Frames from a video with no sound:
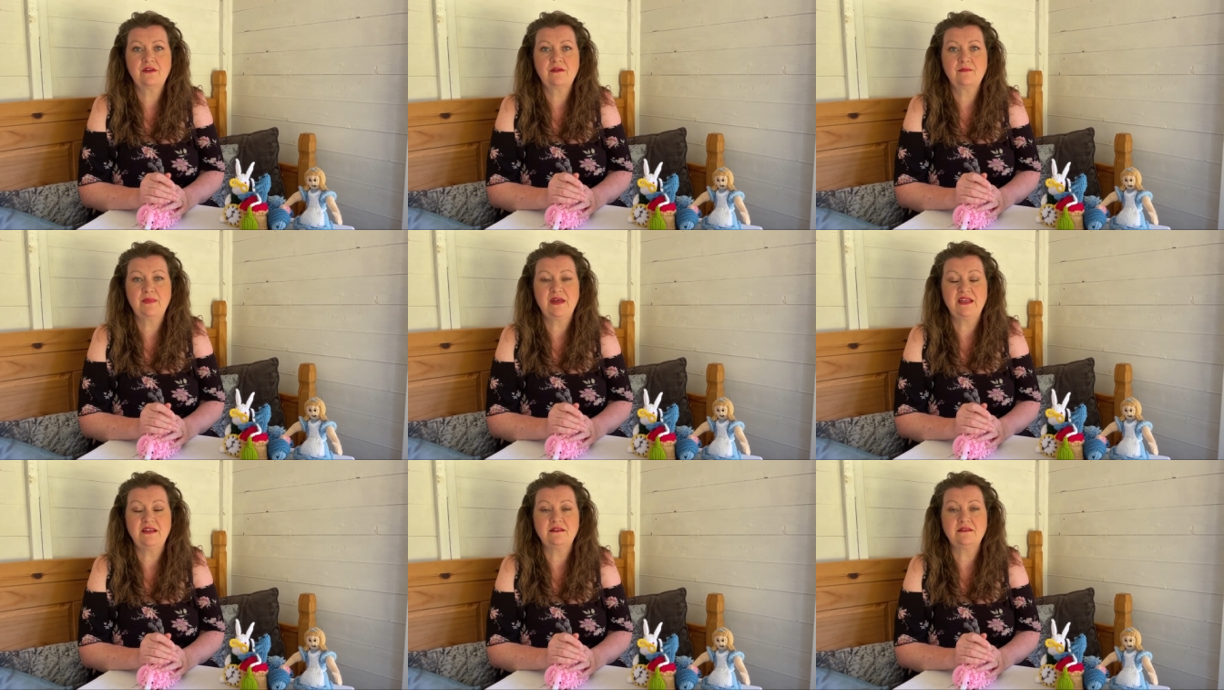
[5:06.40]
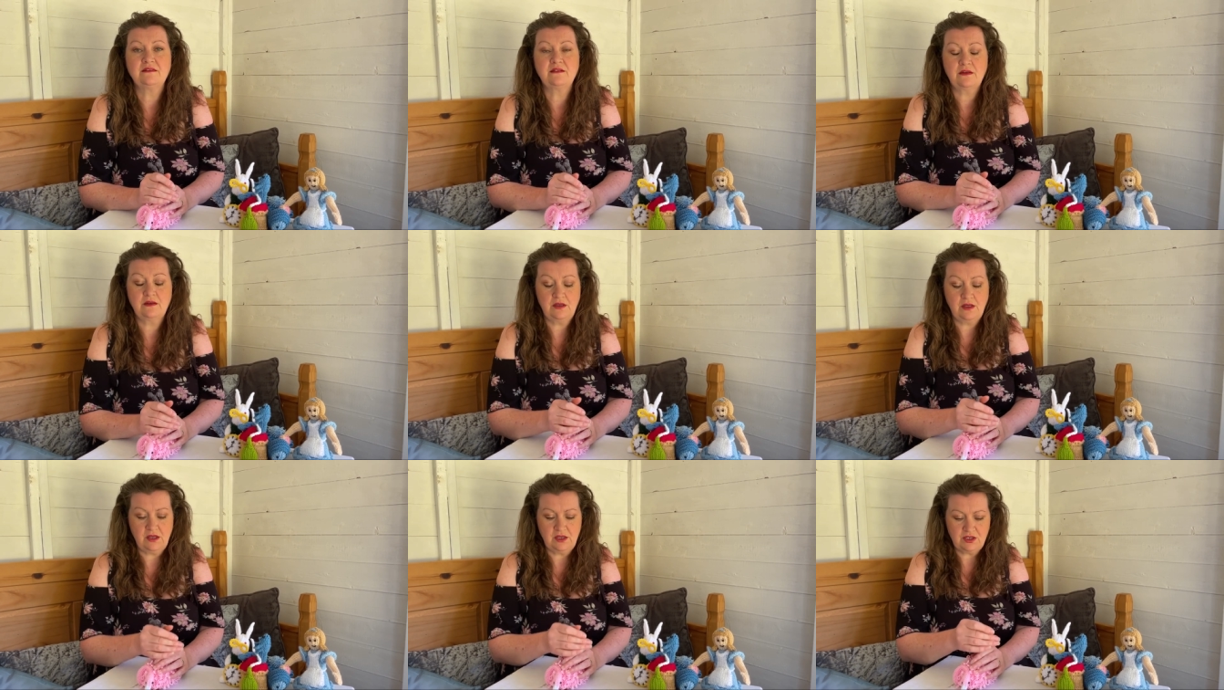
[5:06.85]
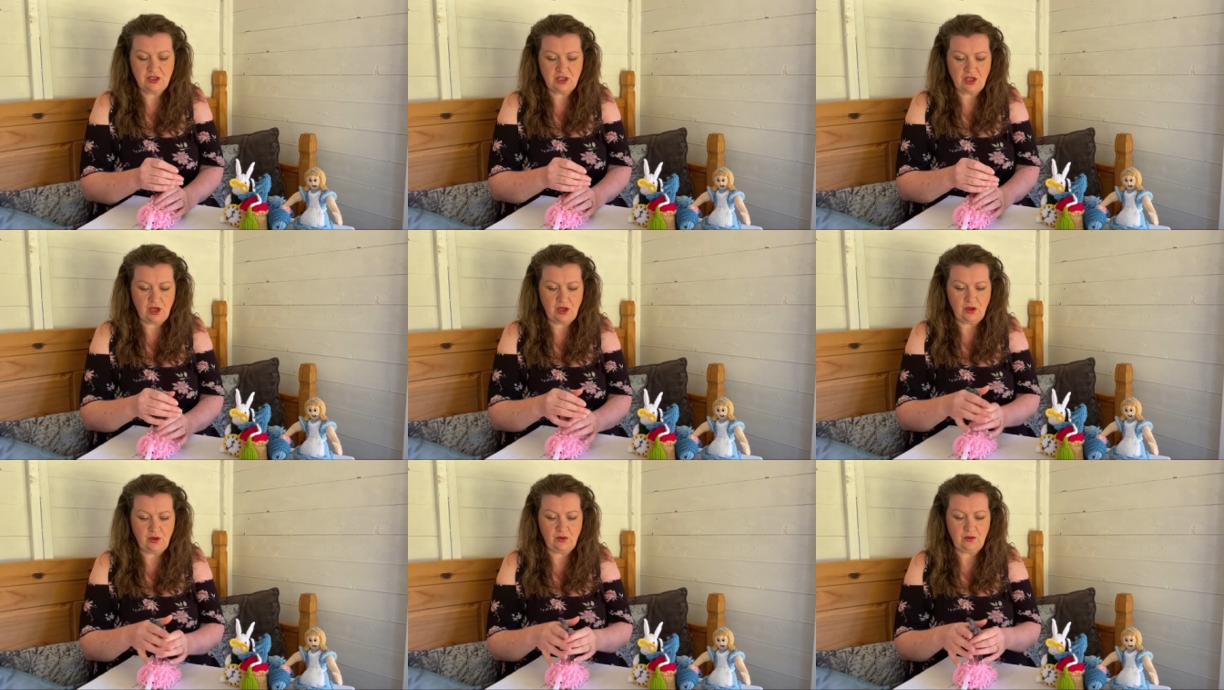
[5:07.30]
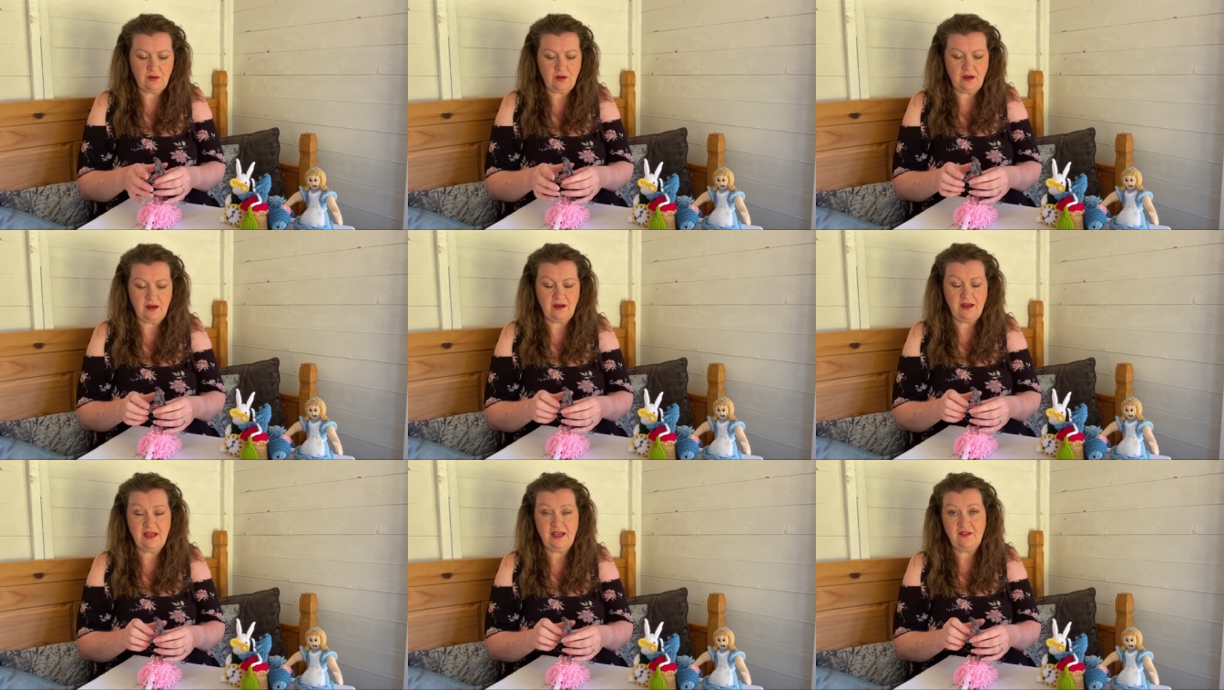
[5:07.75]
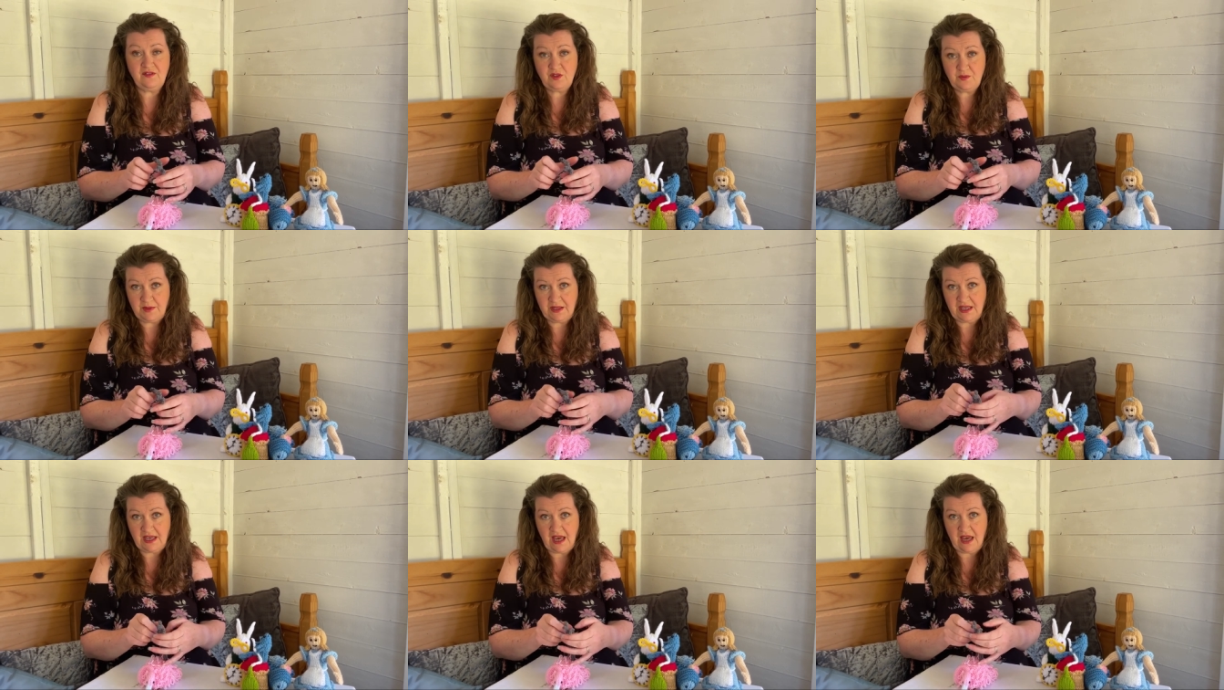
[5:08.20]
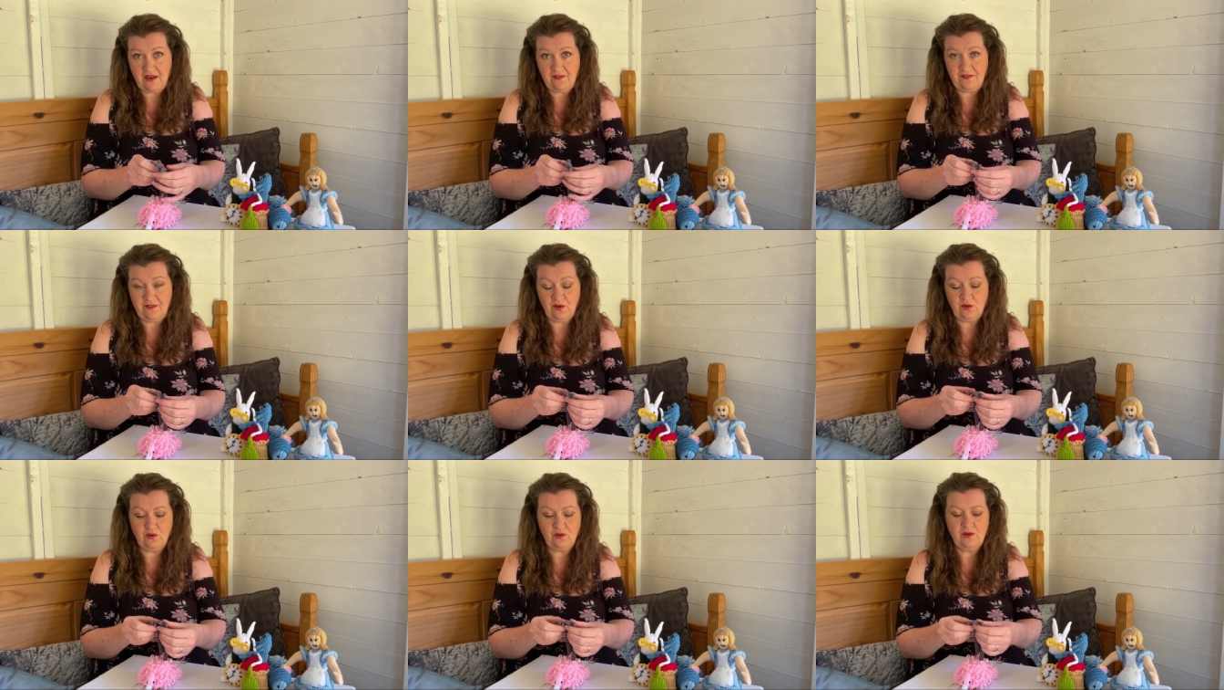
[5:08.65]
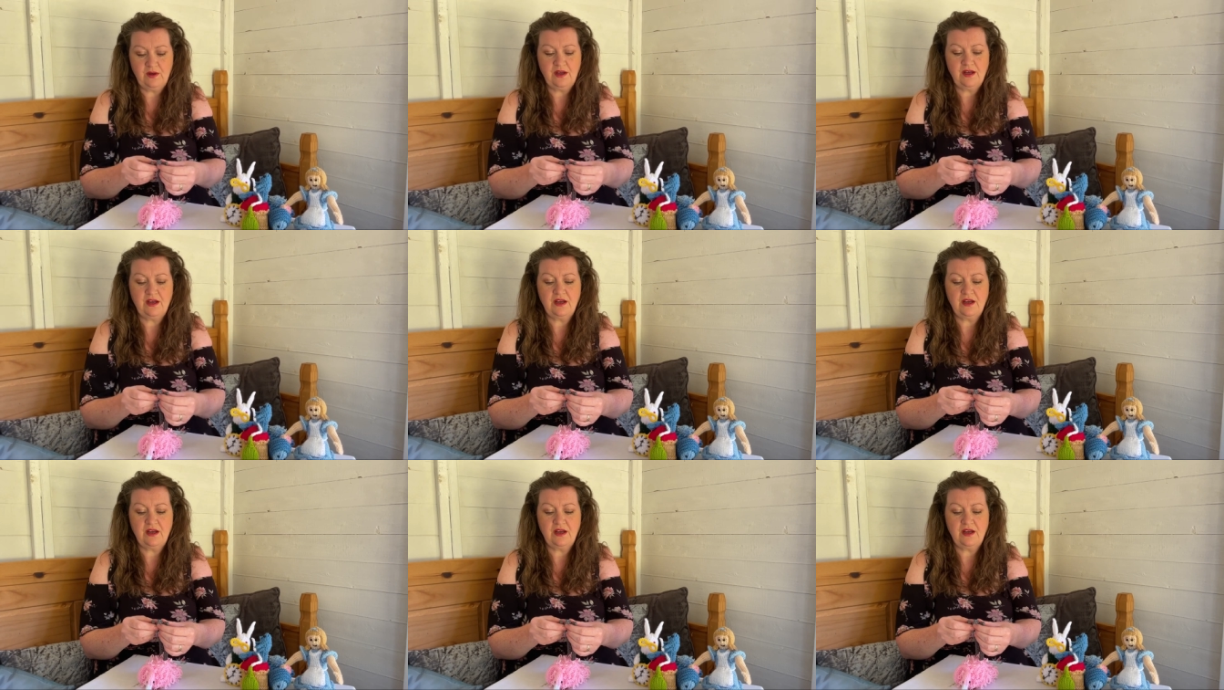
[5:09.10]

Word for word: pins. So I have to be careful